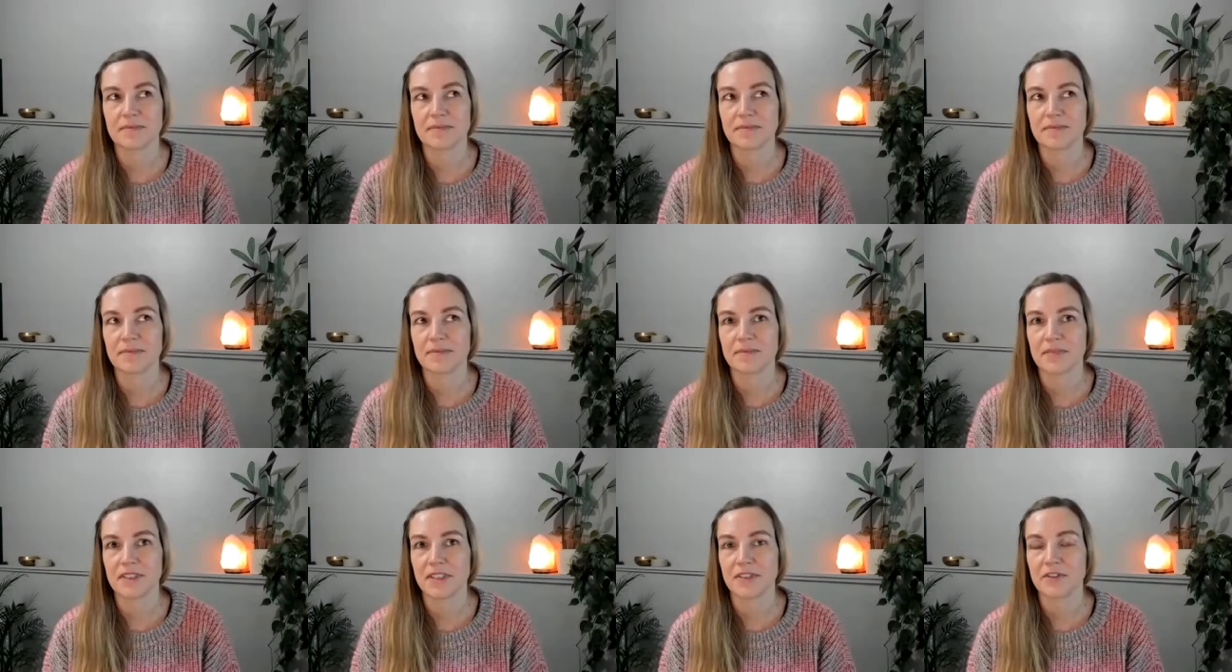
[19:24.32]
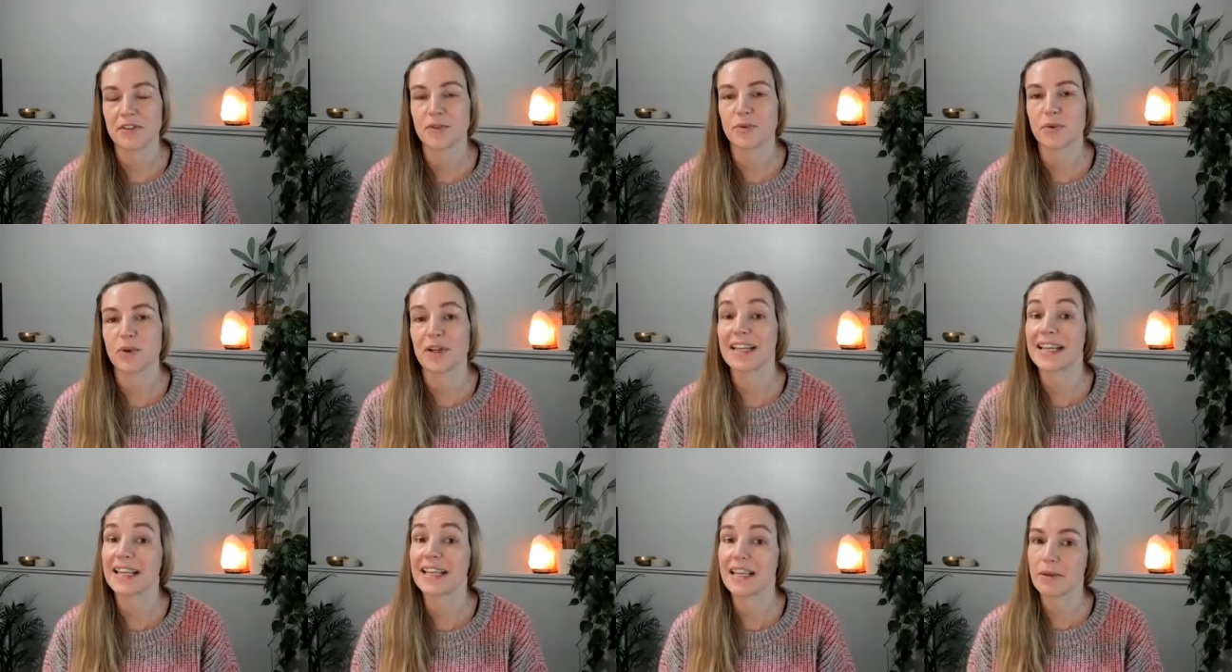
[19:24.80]
Mm-hmm. If
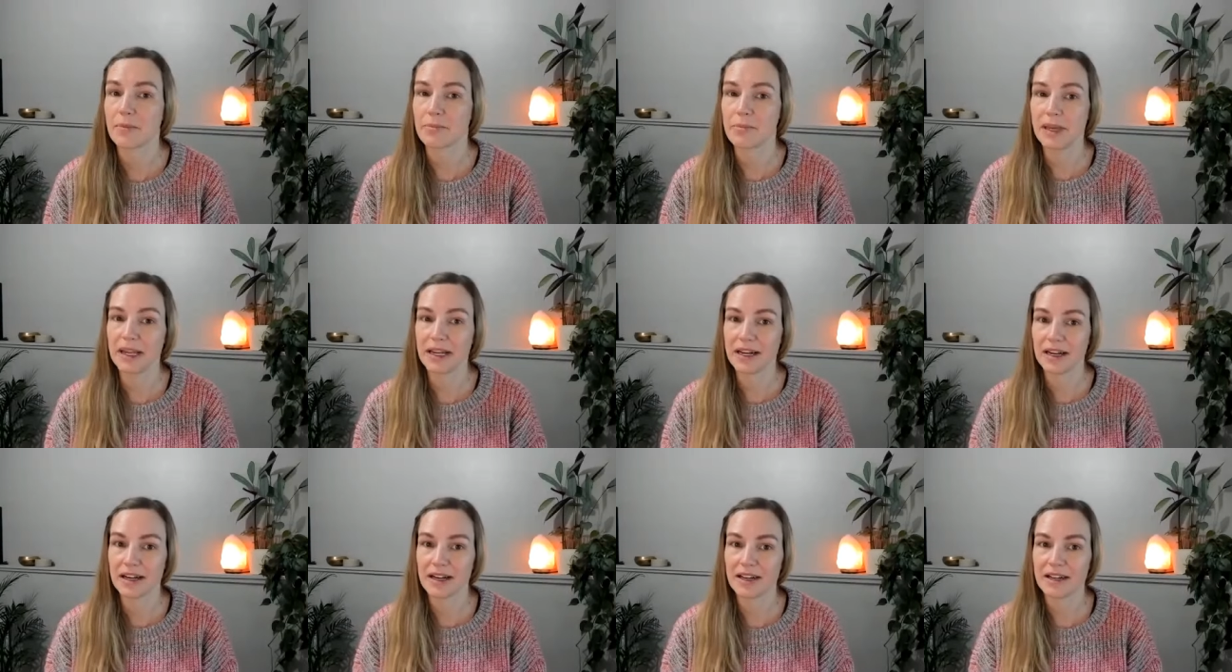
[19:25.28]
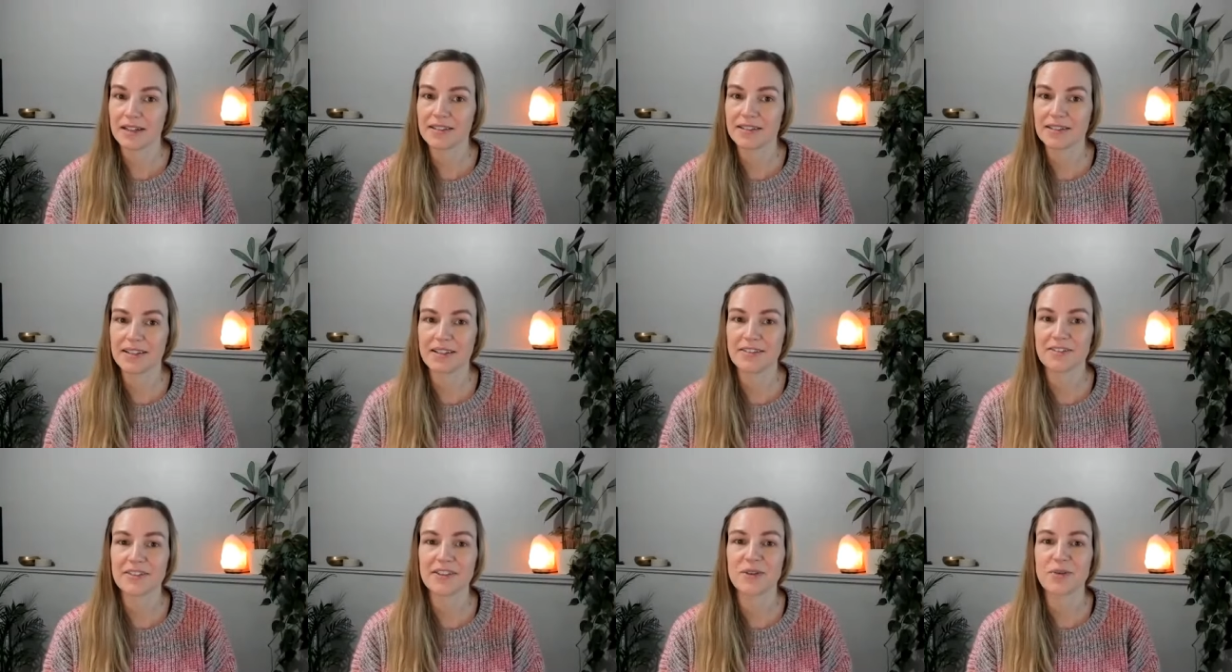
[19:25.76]
you want to get bigger,
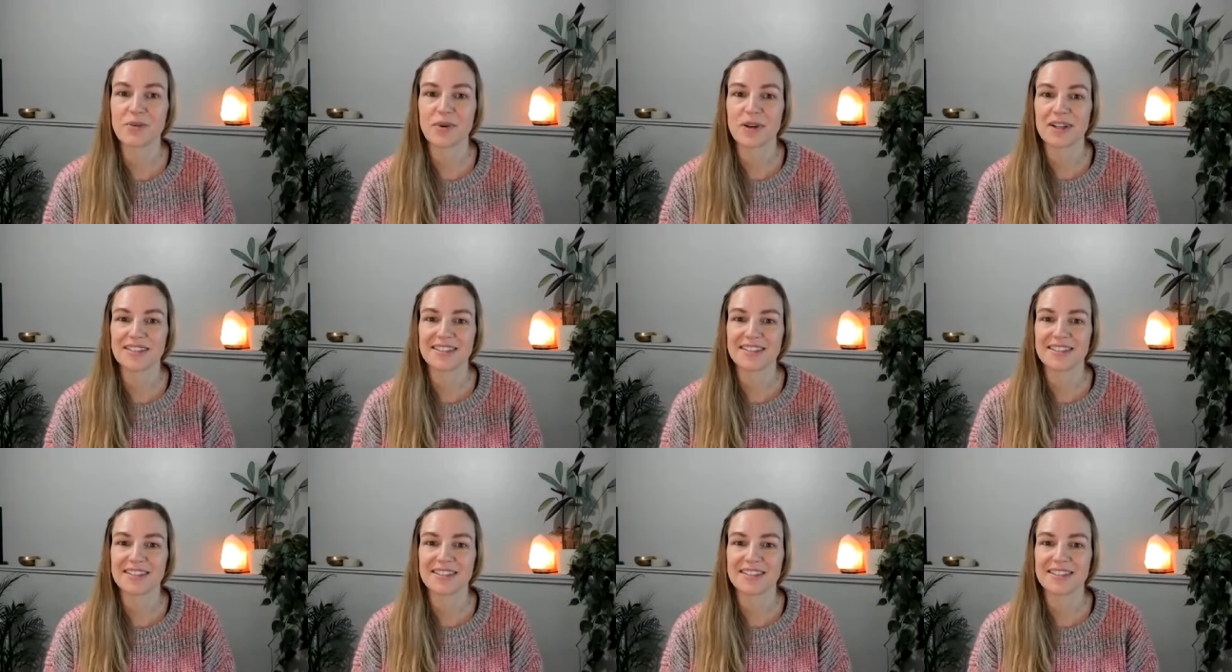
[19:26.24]
if you